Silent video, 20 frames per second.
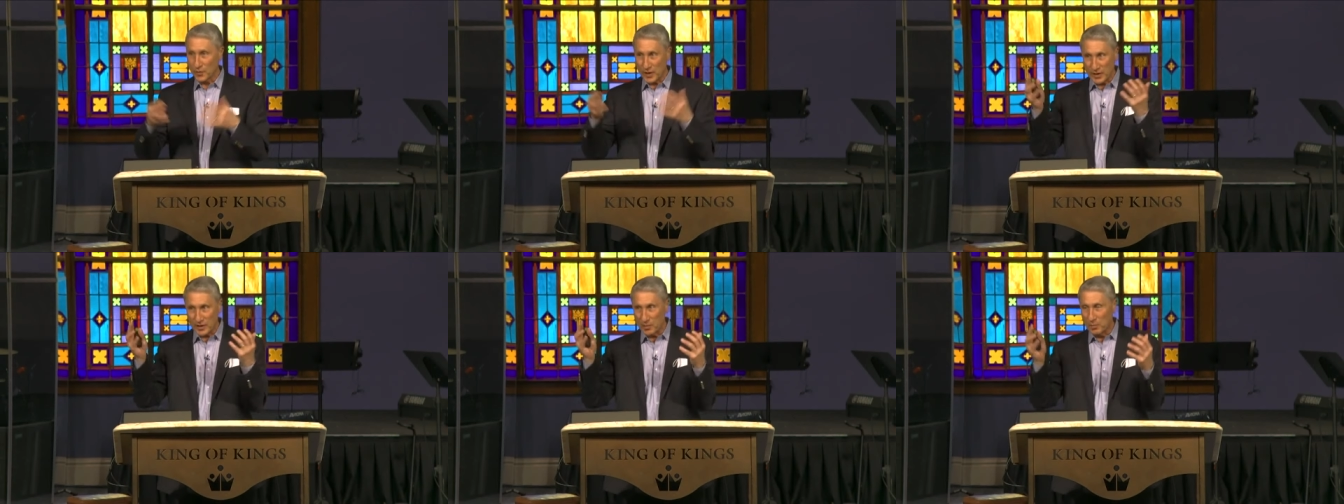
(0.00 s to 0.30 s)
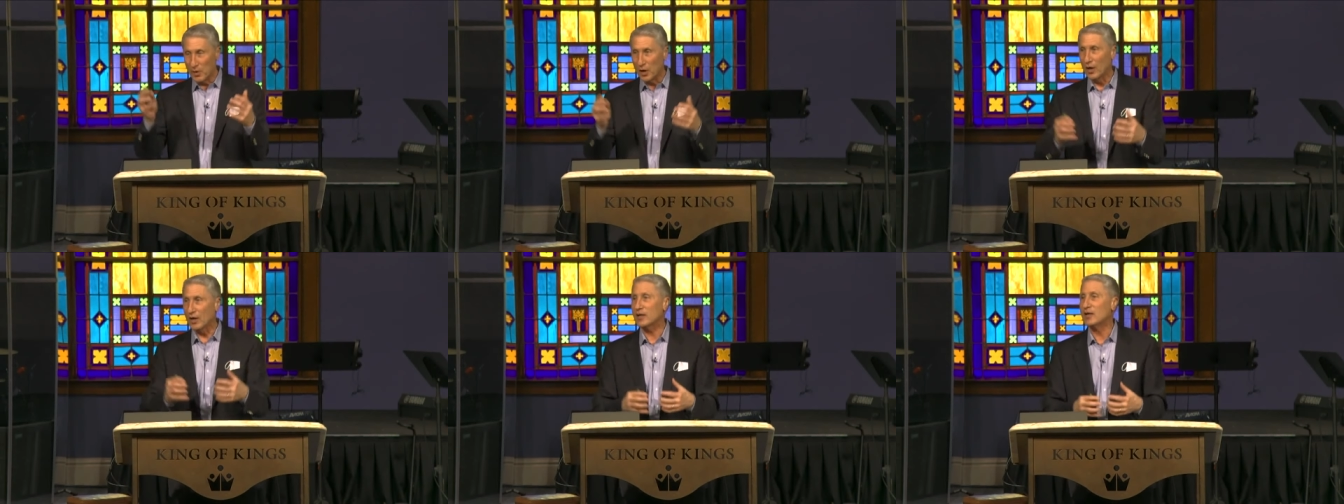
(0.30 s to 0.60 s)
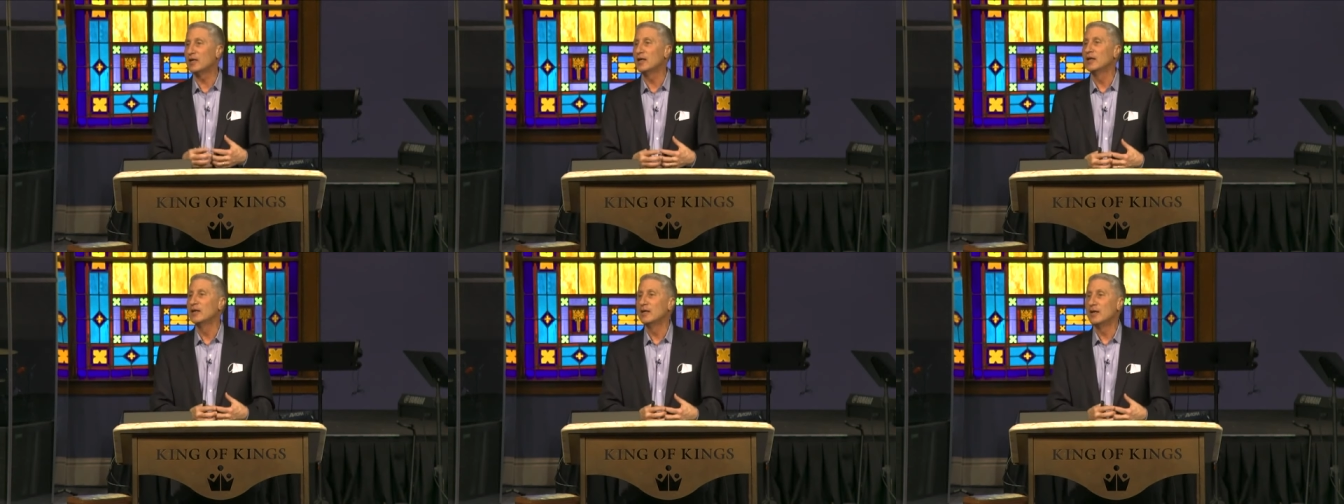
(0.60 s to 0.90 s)
Read the book,
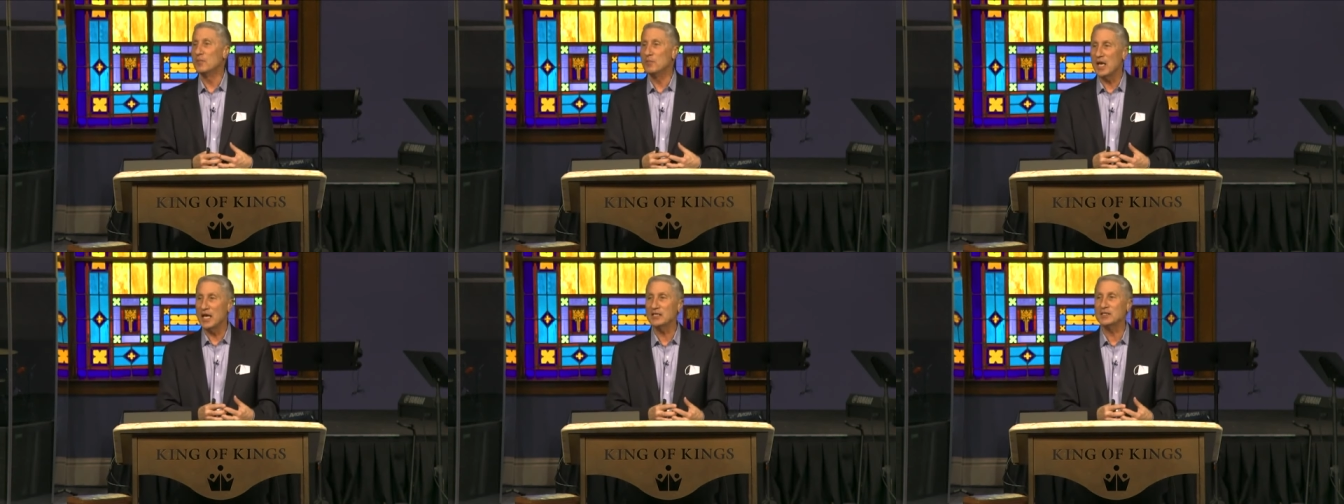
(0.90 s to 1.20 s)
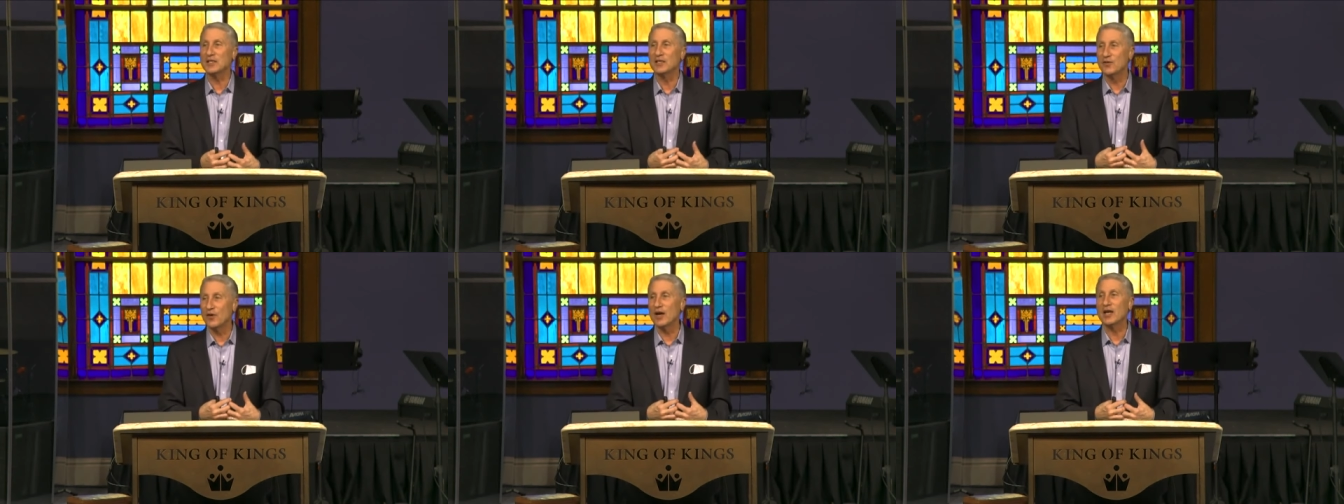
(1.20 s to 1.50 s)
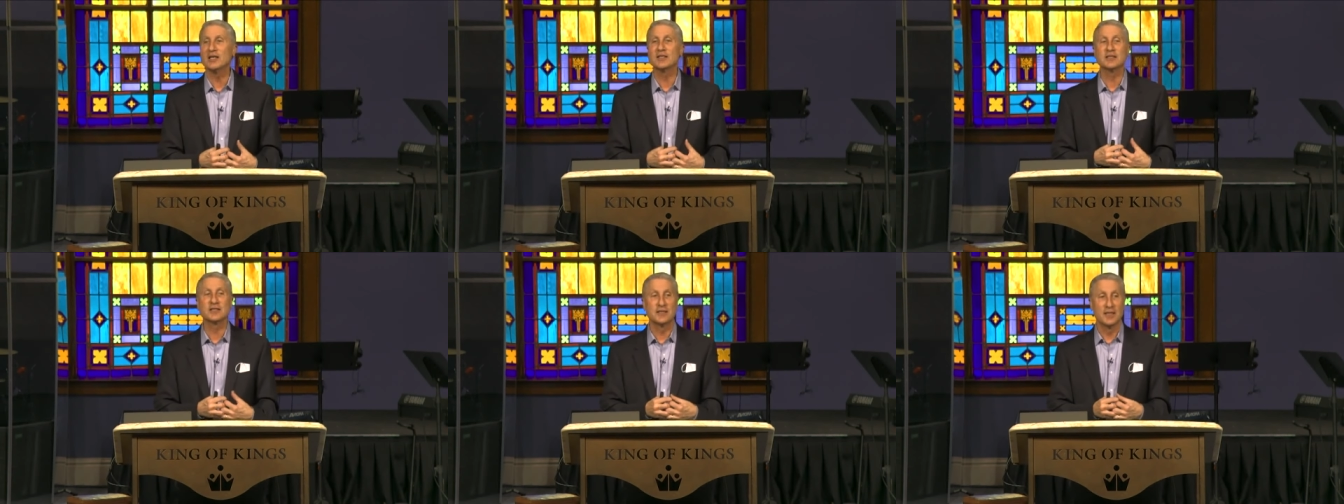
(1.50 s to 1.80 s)
Amazing
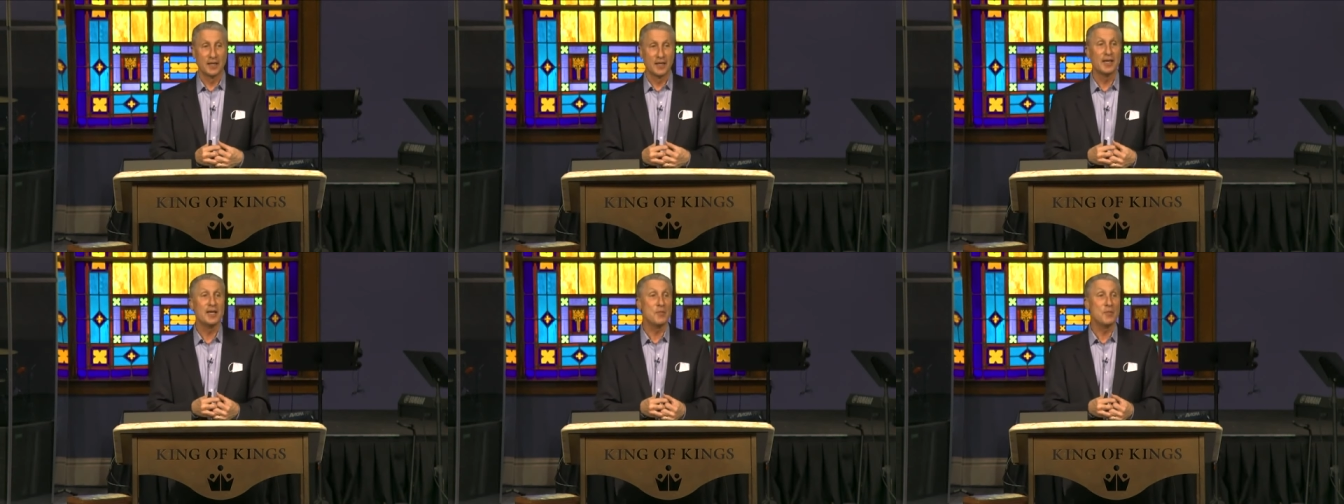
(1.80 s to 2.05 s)
Grace.